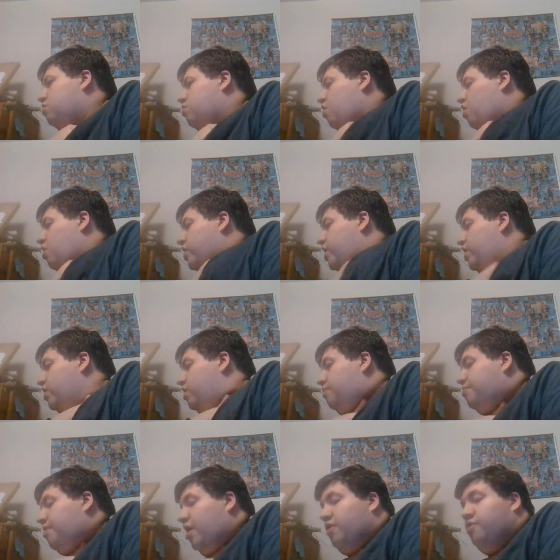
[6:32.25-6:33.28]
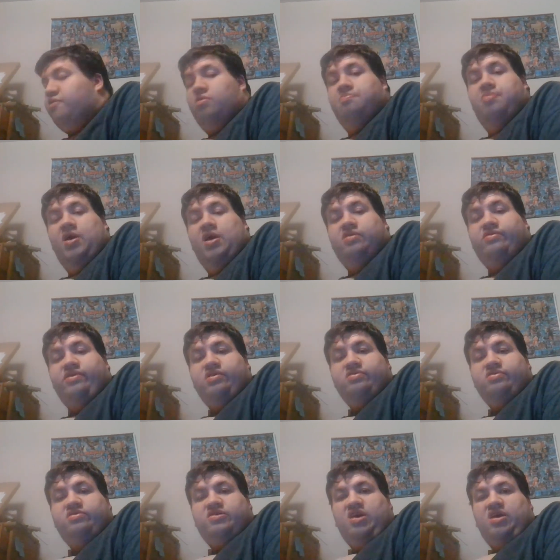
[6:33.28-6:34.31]
talking about
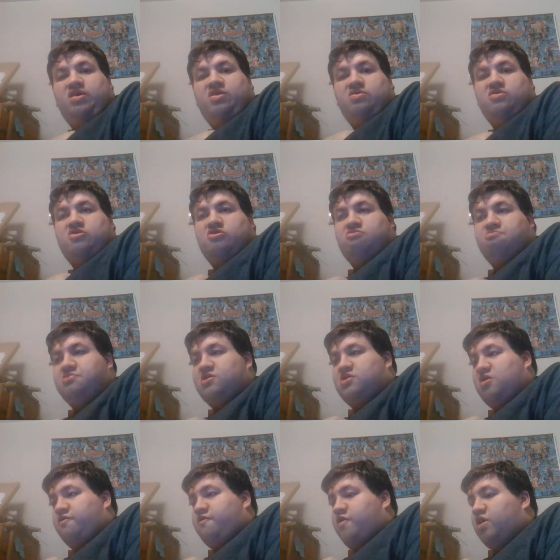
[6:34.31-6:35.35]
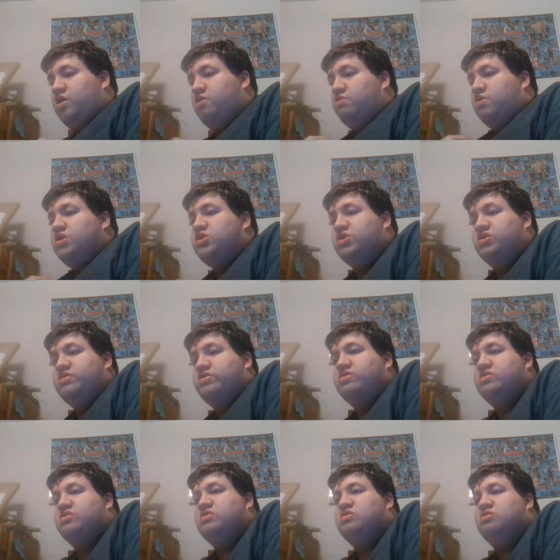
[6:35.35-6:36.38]
repentance and specifically what
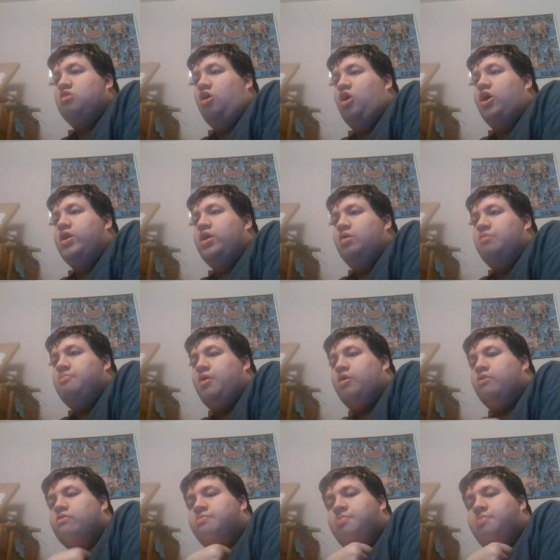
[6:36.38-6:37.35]
Jesus taught about